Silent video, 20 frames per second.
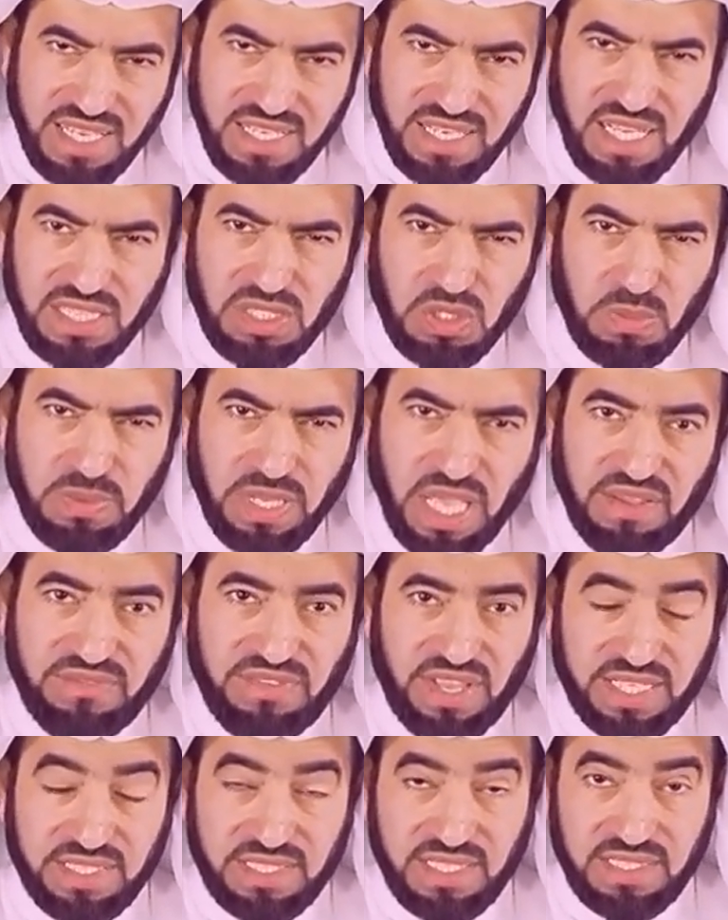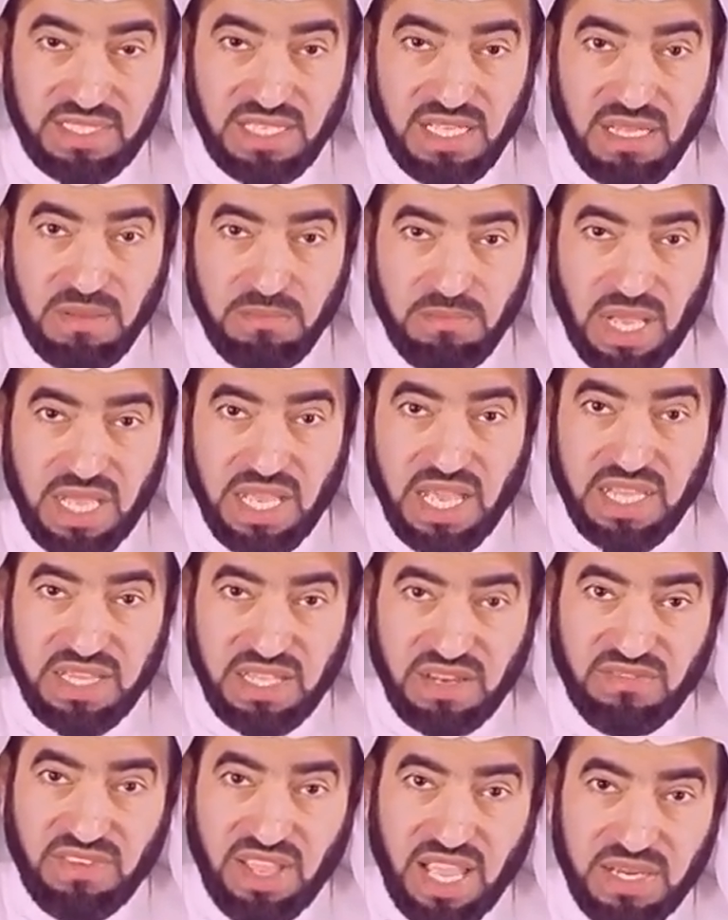not to be affected by
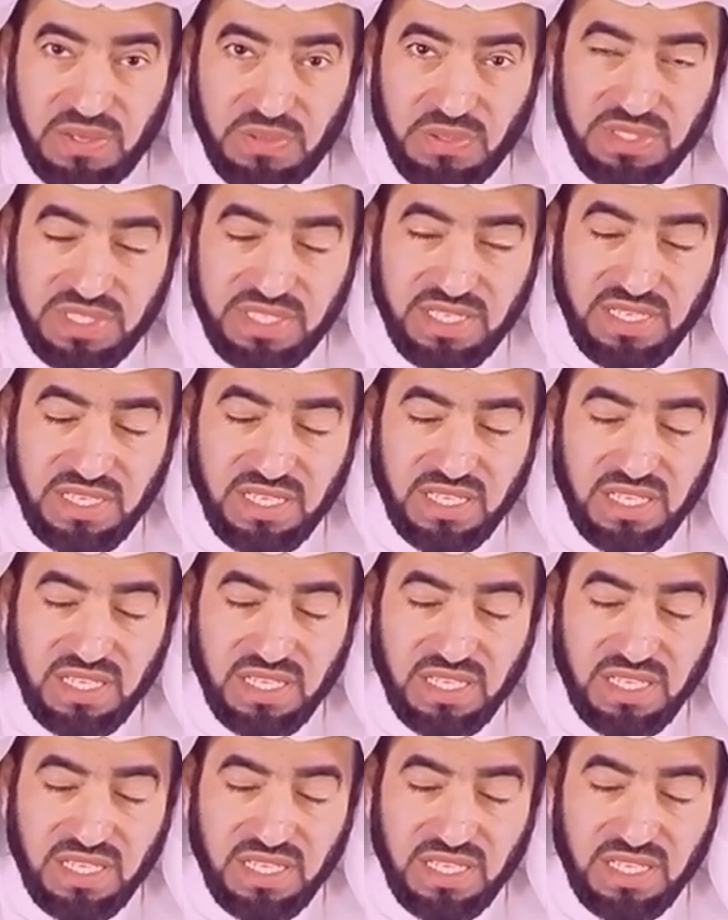other values.